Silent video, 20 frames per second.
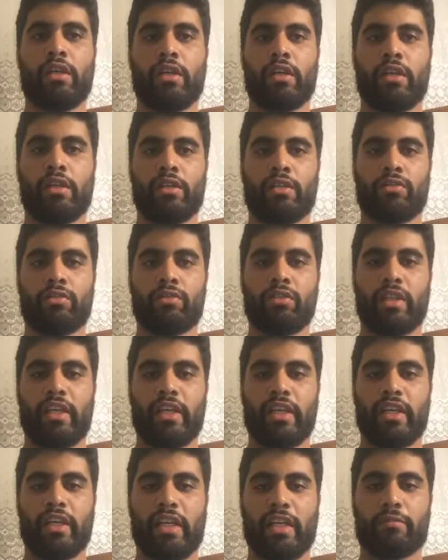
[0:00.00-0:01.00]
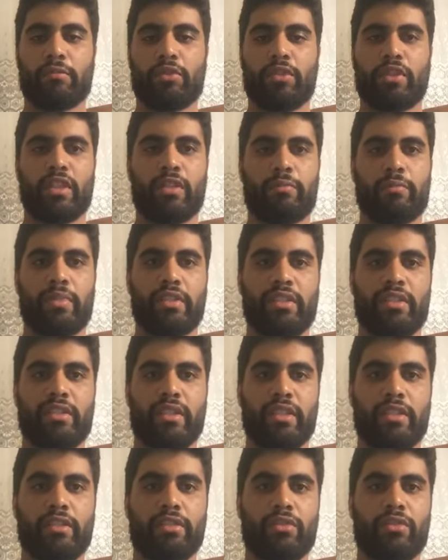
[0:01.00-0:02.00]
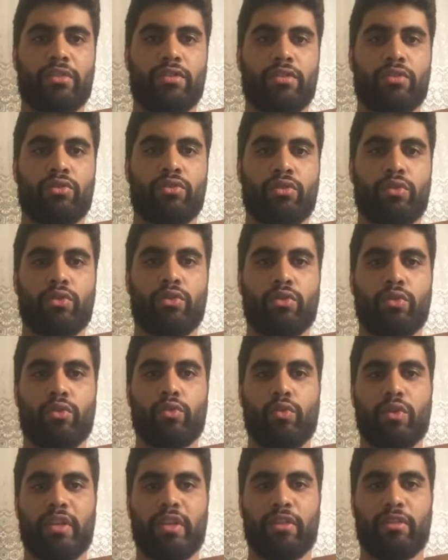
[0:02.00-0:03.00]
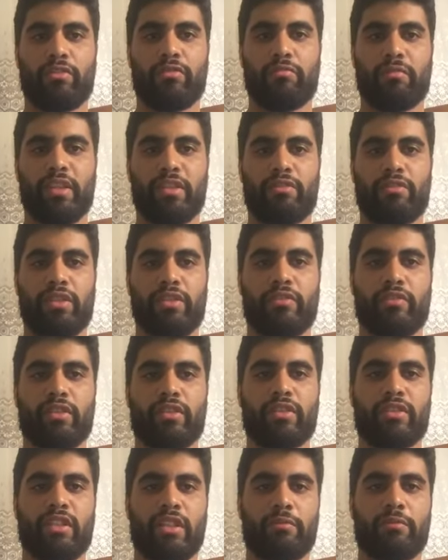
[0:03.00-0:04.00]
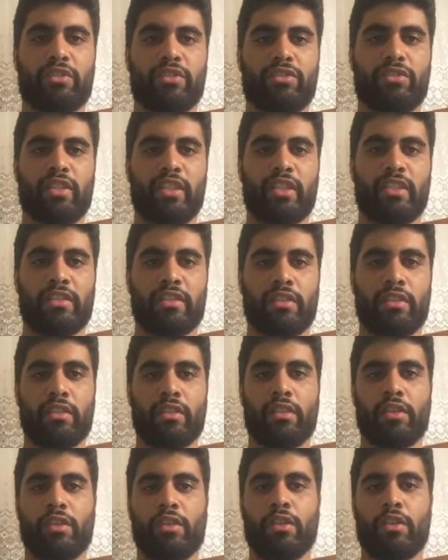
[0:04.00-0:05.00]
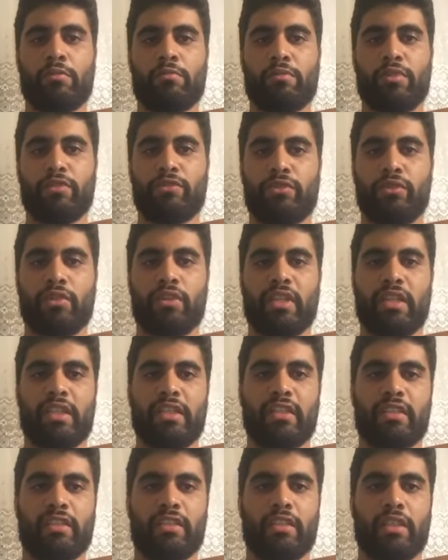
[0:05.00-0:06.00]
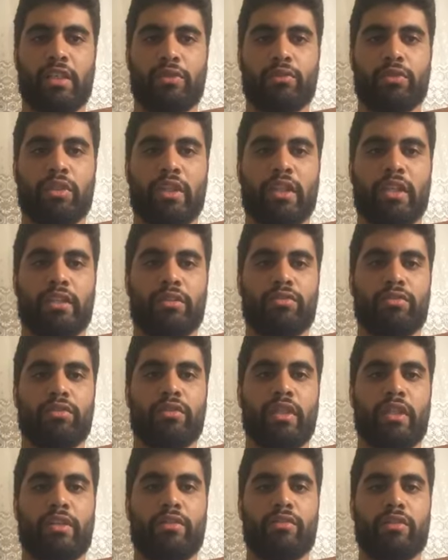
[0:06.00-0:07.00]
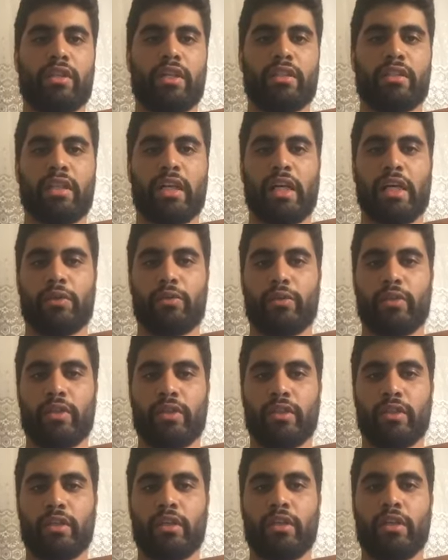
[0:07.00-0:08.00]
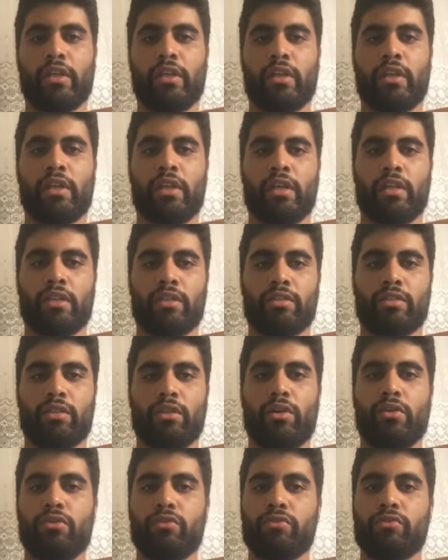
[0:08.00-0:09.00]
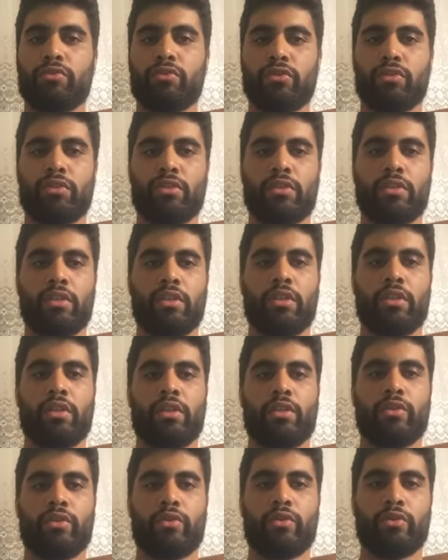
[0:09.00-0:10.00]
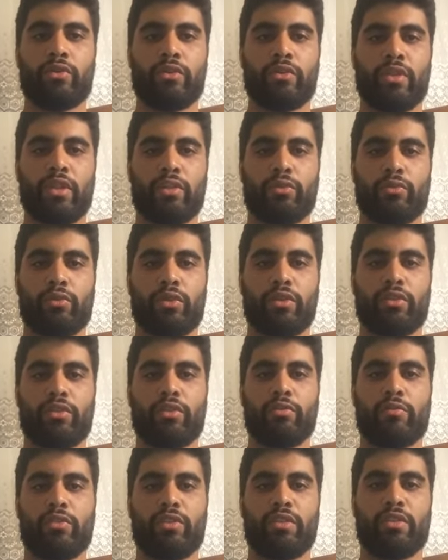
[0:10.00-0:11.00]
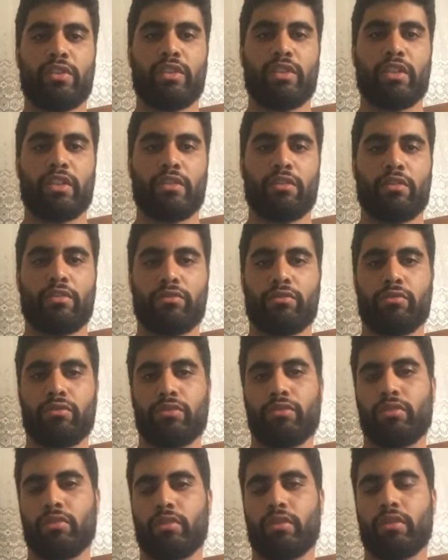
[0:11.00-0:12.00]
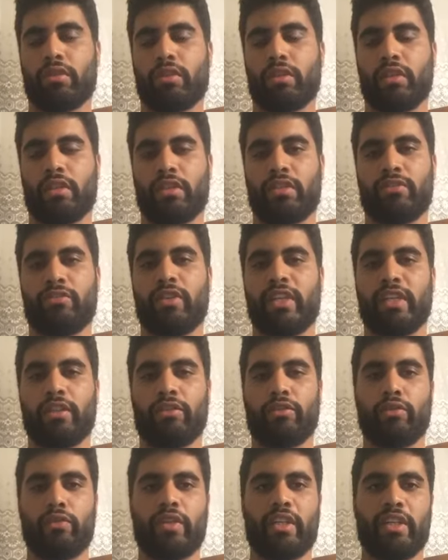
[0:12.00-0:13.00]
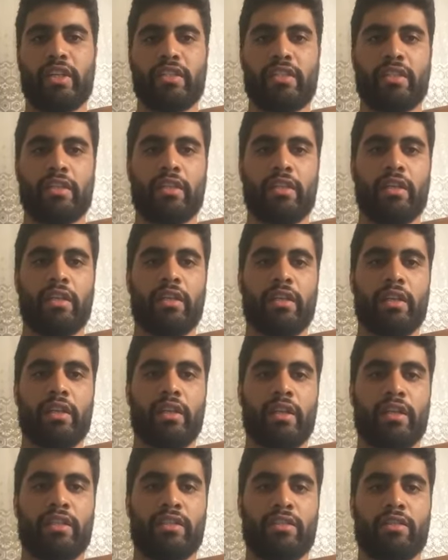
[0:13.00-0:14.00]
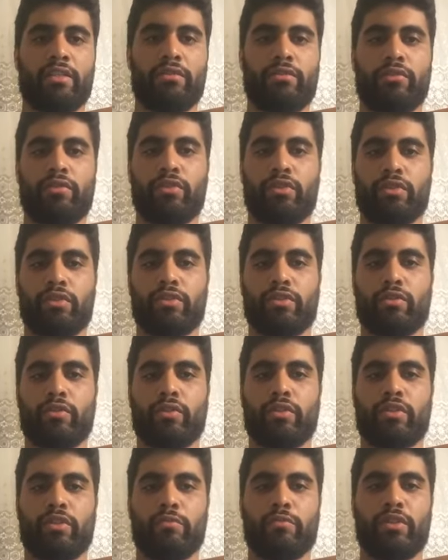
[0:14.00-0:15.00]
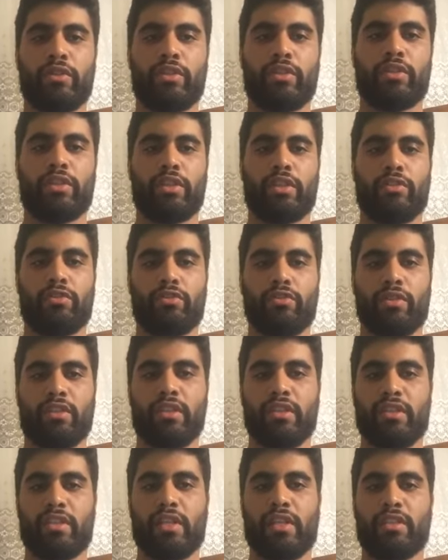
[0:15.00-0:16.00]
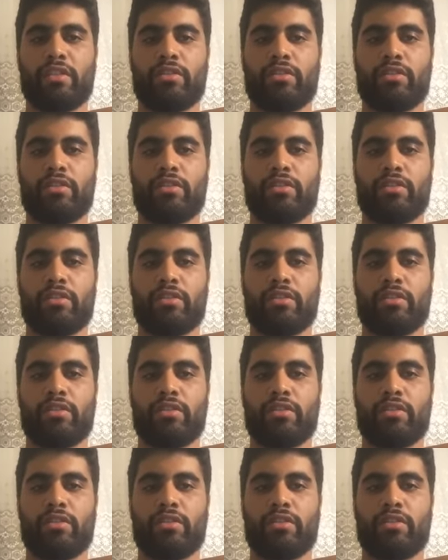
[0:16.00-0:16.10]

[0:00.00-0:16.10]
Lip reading: Today I'm gonna present to you one of my favorite summer drinks. Before that, I would like to tell you that our slow food youth network community, slow food youth SFYN Tunis, is the first youth community in Tunisia.